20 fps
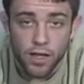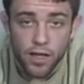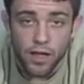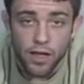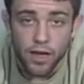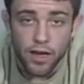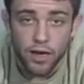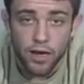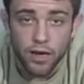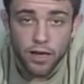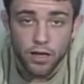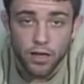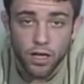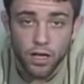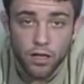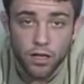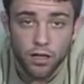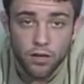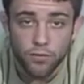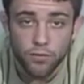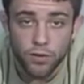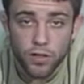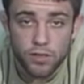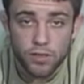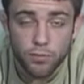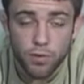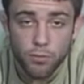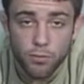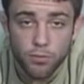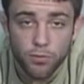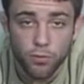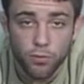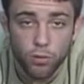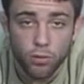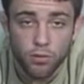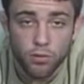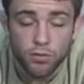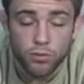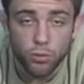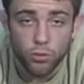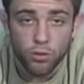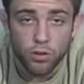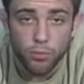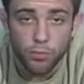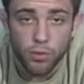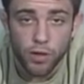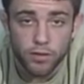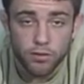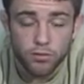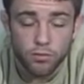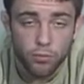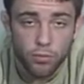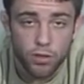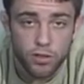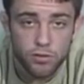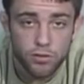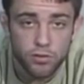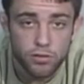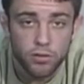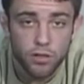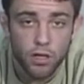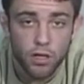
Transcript: And friends of mine before have torn their pectoral muscles